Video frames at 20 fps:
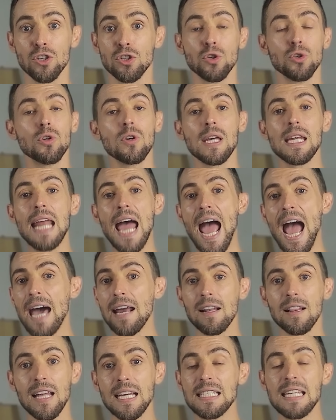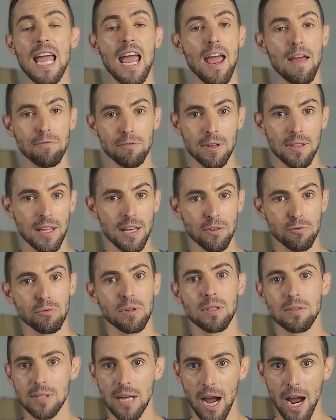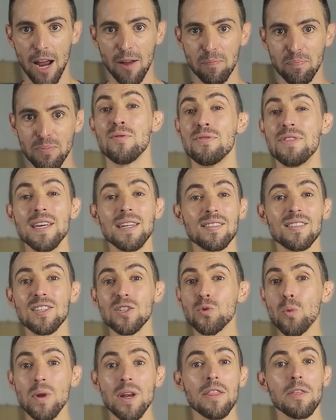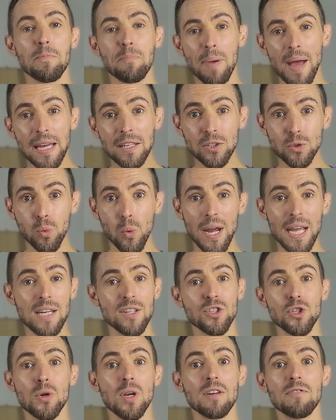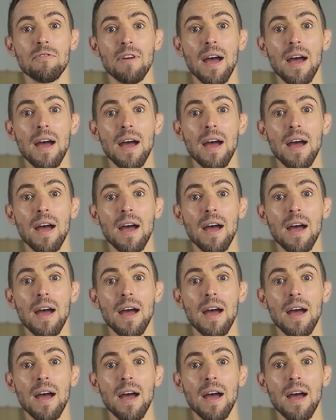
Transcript: so you can analyze everything in real time. This is one of the best ways you can